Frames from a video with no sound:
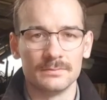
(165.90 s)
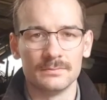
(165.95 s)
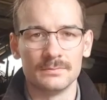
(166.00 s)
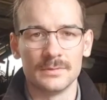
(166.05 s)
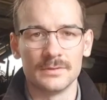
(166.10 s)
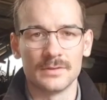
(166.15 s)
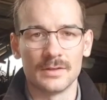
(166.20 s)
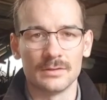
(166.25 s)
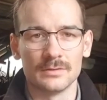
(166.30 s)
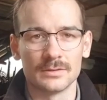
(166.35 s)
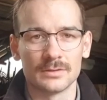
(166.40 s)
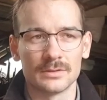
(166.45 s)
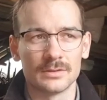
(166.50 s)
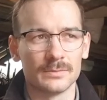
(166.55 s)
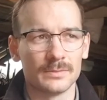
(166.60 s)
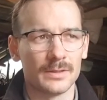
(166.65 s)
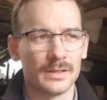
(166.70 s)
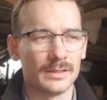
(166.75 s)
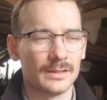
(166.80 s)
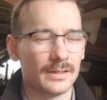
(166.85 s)
if I was going to
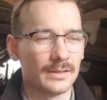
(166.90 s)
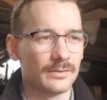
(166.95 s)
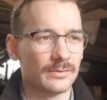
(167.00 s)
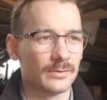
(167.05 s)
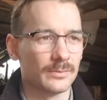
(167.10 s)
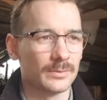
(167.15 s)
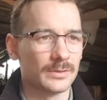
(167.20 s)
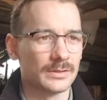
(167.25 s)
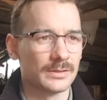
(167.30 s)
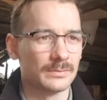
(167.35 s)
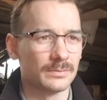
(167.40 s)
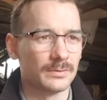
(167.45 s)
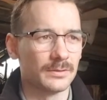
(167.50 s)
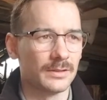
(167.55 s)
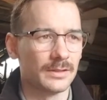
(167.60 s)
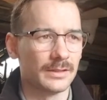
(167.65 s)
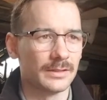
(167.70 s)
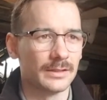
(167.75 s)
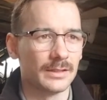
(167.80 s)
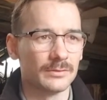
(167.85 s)
buy leather from a
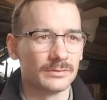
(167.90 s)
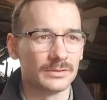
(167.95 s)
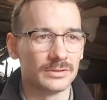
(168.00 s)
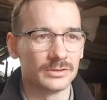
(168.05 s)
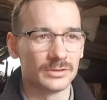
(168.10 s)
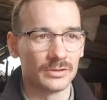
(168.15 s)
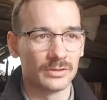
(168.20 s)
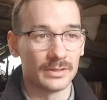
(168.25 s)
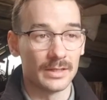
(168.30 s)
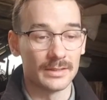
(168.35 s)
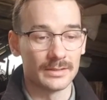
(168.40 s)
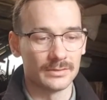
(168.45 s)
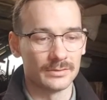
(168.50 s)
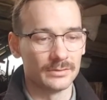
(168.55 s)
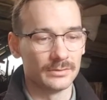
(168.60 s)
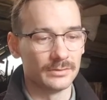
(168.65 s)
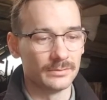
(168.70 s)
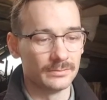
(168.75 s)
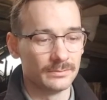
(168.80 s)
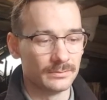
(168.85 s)
supplier, I'd just show that
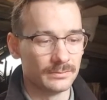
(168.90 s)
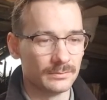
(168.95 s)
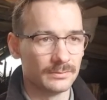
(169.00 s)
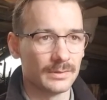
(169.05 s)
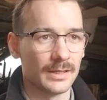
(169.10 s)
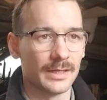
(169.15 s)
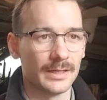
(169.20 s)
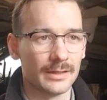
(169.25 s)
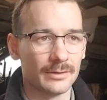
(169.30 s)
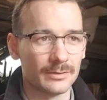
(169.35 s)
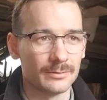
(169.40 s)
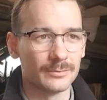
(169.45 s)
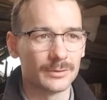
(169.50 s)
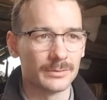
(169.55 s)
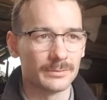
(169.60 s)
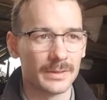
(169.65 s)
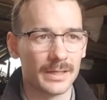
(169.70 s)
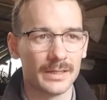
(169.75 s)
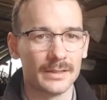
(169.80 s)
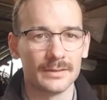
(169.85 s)
to, hey, I want to
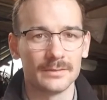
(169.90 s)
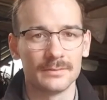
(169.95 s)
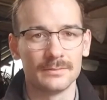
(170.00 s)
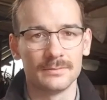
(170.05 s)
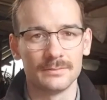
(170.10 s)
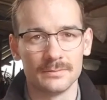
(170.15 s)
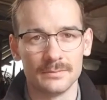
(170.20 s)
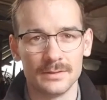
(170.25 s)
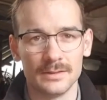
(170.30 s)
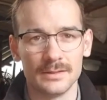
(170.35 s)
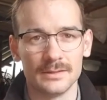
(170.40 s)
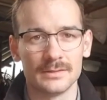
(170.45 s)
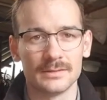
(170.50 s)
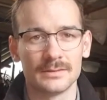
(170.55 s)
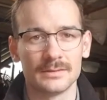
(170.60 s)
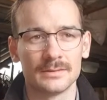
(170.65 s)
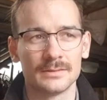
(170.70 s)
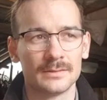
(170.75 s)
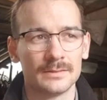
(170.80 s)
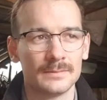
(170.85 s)
make
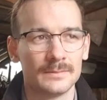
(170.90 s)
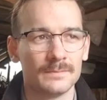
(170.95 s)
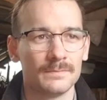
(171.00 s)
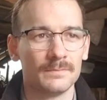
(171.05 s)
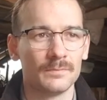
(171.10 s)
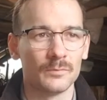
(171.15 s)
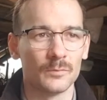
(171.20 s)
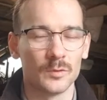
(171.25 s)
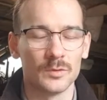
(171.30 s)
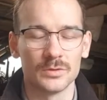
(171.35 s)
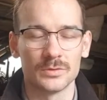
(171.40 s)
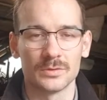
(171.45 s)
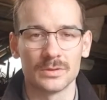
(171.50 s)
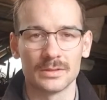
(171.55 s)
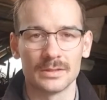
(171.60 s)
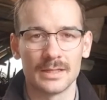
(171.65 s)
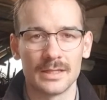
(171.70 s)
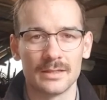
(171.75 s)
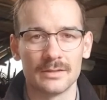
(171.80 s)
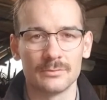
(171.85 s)
this. What sort of
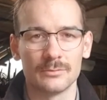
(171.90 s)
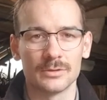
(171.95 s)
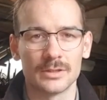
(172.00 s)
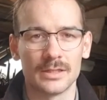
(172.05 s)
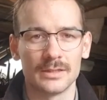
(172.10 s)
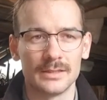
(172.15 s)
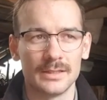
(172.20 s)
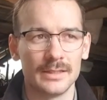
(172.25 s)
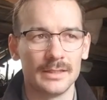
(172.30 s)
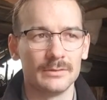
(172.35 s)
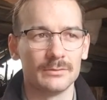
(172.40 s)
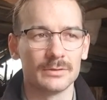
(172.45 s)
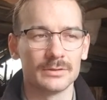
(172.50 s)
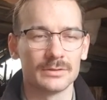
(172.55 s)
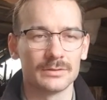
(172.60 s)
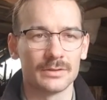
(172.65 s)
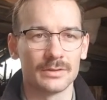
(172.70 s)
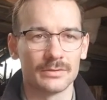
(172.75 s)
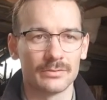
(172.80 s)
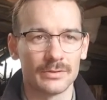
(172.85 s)
leather would I need? What
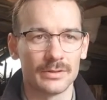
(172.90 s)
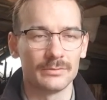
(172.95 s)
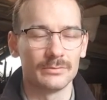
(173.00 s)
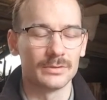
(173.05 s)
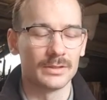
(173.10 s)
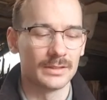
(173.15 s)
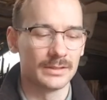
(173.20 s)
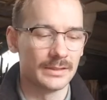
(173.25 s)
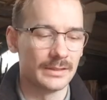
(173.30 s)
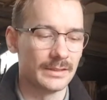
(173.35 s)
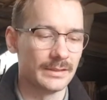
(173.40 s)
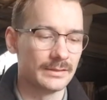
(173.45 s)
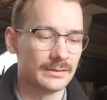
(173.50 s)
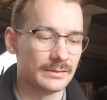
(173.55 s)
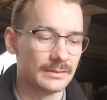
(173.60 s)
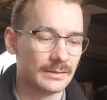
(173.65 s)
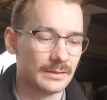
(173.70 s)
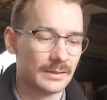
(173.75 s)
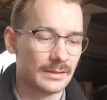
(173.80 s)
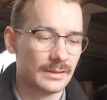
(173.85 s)
sort of thread would I need?
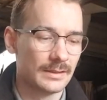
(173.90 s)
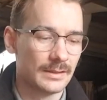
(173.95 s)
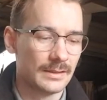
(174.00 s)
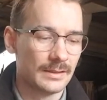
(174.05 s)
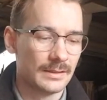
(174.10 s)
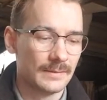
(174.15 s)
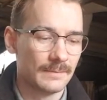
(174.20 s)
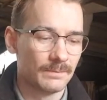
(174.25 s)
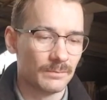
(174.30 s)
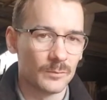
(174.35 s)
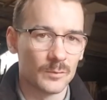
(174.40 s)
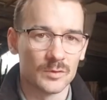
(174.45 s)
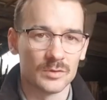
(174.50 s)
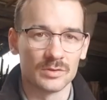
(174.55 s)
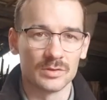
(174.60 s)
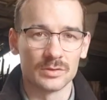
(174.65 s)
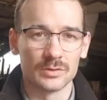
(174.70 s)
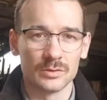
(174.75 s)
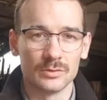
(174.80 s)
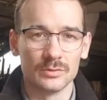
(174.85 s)
What sort
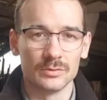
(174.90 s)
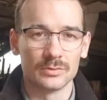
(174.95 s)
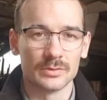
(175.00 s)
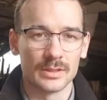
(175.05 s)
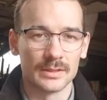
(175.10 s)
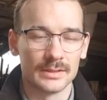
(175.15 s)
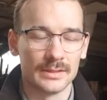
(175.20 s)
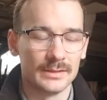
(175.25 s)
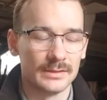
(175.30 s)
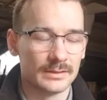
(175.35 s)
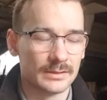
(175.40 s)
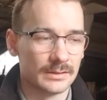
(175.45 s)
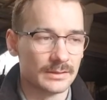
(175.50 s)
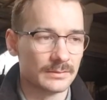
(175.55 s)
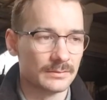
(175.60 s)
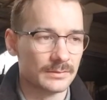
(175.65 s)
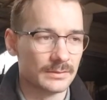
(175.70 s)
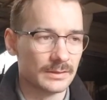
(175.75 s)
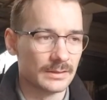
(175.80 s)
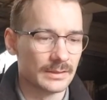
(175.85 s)
of tools would I need to
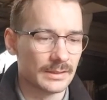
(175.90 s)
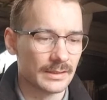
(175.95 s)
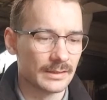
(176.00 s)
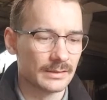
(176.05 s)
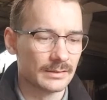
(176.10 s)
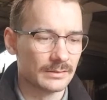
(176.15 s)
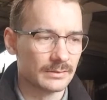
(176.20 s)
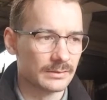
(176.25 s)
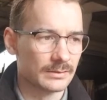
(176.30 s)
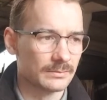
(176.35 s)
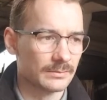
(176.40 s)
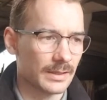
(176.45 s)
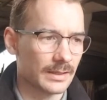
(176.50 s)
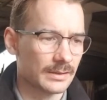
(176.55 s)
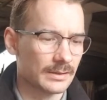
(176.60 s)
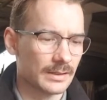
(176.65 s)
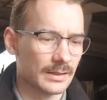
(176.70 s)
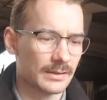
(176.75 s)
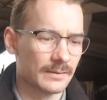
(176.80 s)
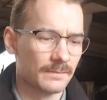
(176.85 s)
make
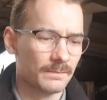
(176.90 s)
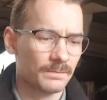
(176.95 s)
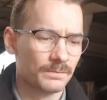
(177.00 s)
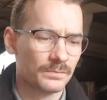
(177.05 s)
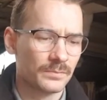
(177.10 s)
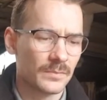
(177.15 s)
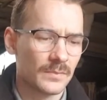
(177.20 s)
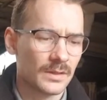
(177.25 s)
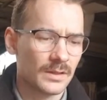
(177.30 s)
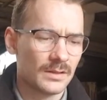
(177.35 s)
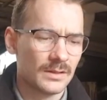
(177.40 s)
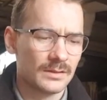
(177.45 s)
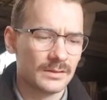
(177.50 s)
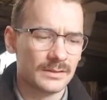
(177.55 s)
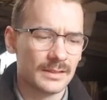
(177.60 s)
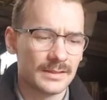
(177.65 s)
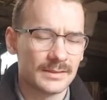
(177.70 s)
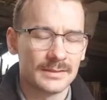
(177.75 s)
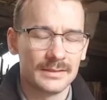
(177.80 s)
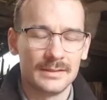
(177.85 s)
that? The
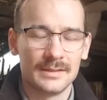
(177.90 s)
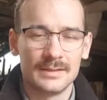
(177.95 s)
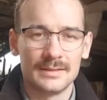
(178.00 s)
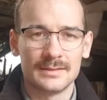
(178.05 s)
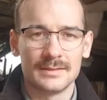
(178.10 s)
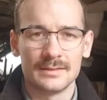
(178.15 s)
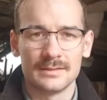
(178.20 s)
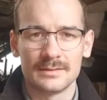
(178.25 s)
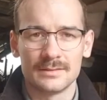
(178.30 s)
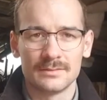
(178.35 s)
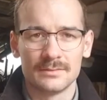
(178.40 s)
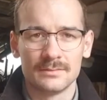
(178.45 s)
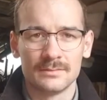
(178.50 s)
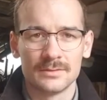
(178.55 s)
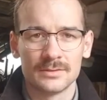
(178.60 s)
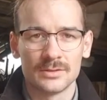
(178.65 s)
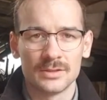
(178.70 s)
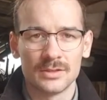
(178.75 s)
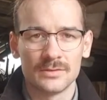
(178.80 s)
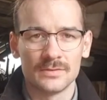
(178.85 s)
next thing is
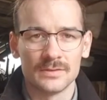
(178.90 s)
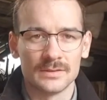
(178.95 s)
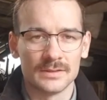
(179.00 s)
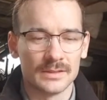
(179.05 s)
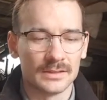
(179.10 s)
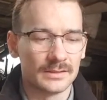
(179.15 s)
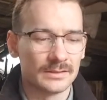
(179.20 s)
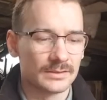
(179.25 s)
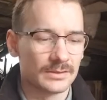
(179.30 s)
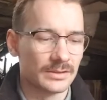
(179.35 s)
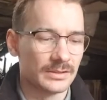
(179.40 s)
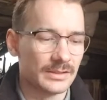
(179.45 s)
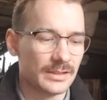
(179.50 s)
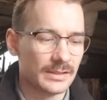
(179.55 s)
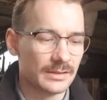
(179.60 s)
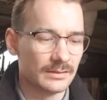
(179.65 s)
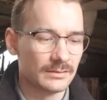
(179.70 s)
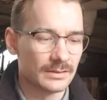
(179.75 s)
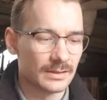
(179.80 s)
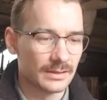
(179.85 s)
surfacing. So you
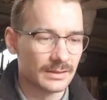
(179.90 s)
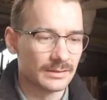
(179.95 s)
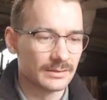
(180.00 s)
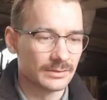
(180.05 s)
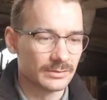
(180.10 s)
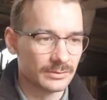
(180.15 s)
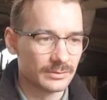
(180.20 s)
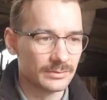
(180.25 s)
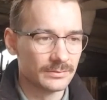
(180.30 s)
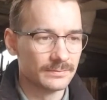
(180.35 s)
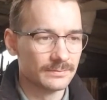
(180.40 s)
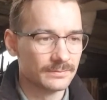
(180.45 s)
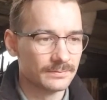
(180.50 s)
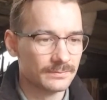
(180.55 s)
need something to